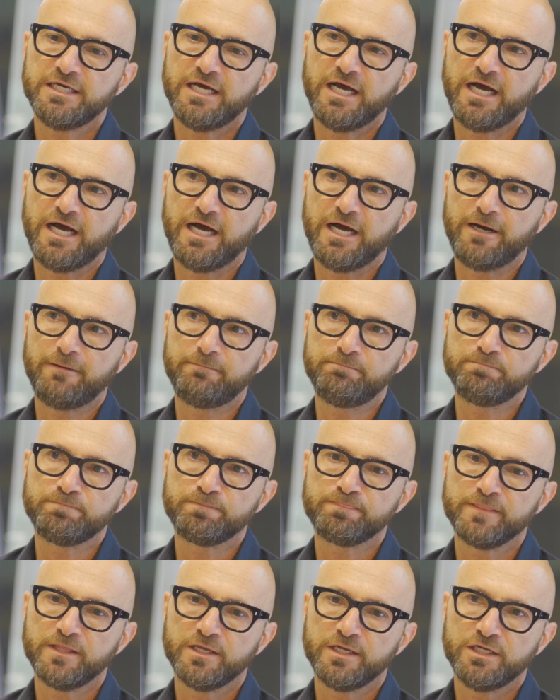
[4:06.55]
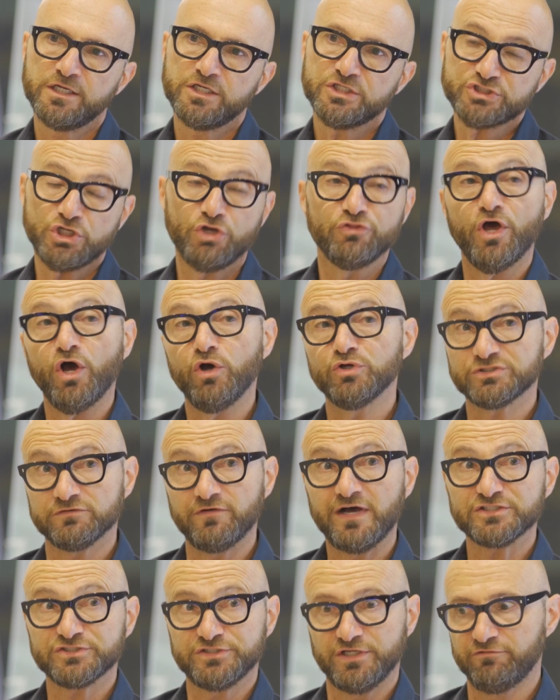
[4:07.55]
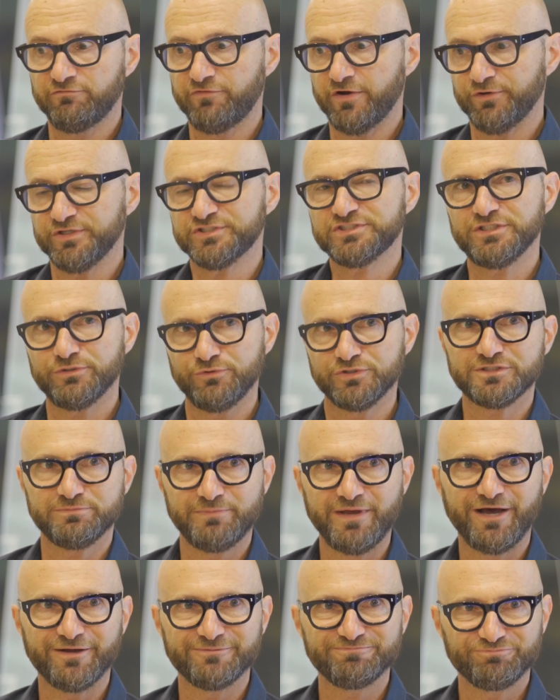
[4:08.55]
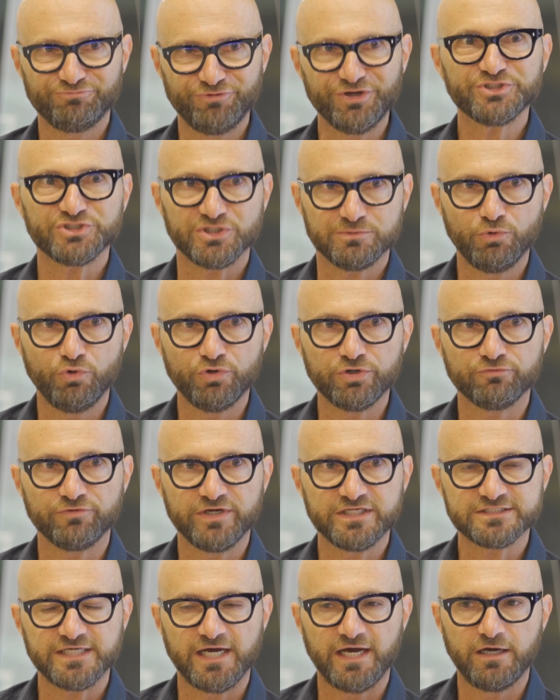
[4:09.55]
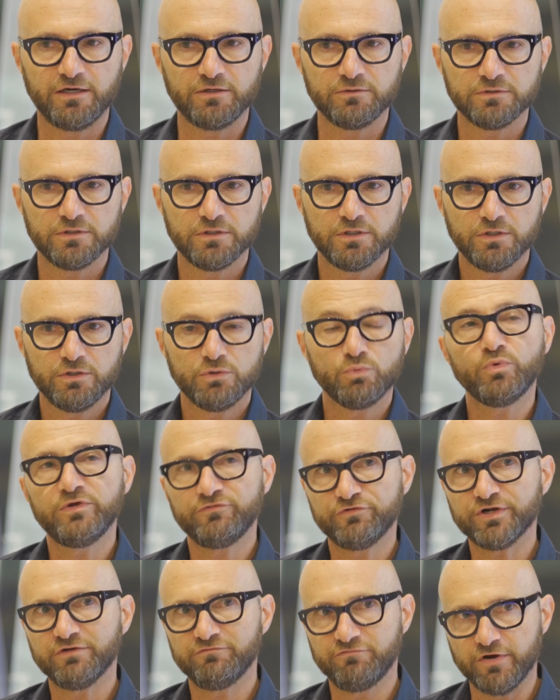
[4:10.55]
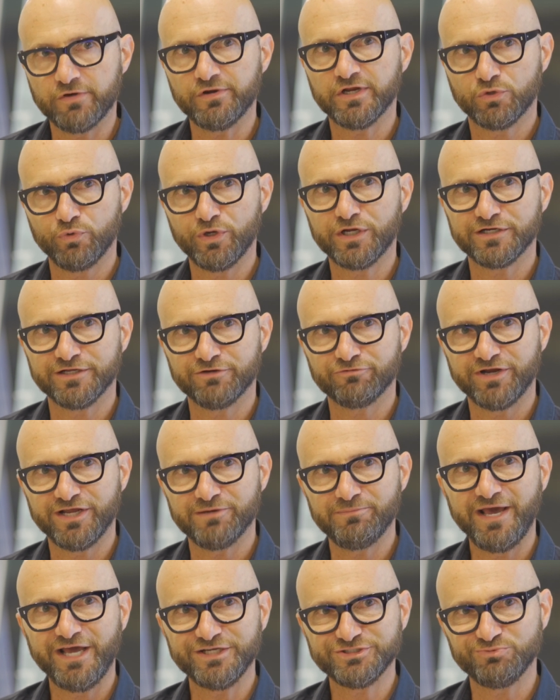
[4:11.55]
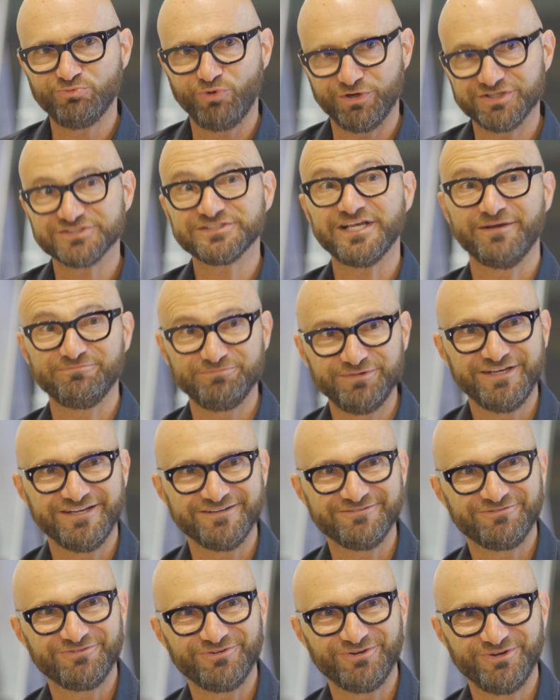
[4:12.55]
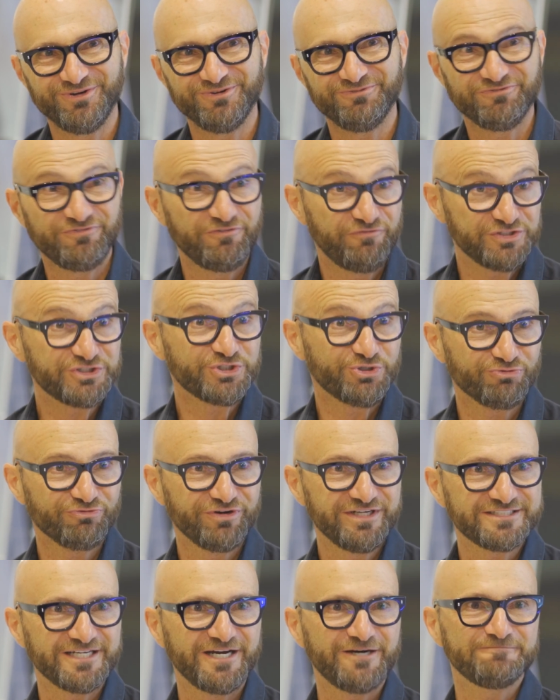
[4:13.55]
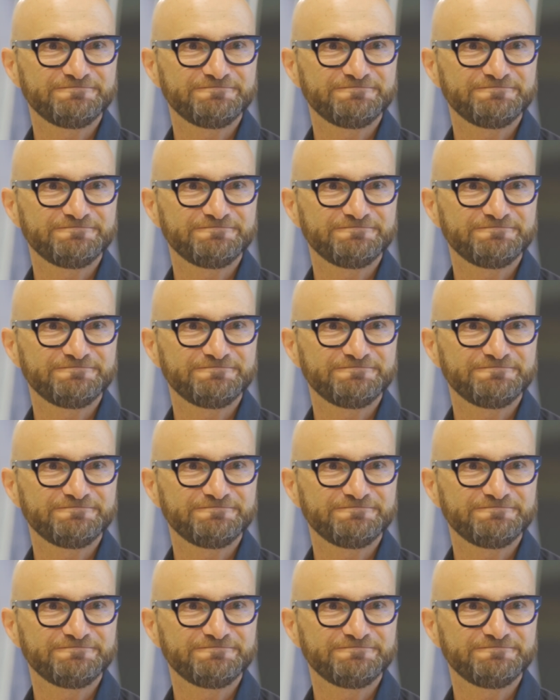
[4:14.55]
So those of us that are very serious about bricks and mortar retail, we've got to very quickly reimagine what does that mean for physical retail.